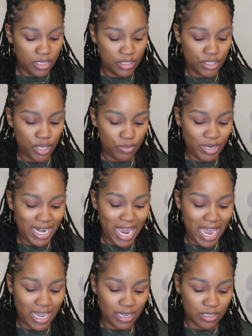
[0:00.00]
So
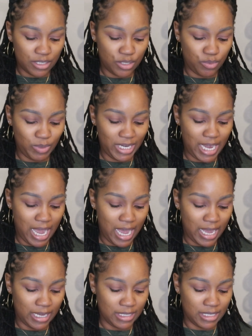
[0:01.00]
next we
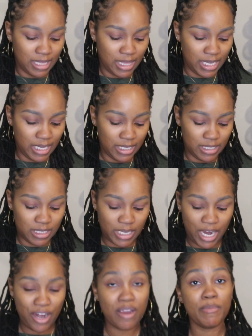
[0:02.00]
got this
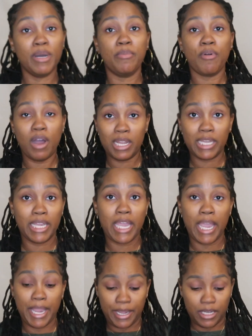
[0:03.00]
caramel praline
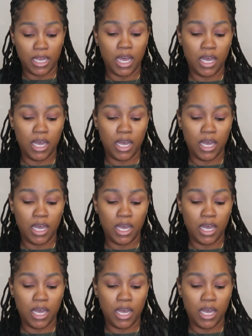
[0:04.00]
cake.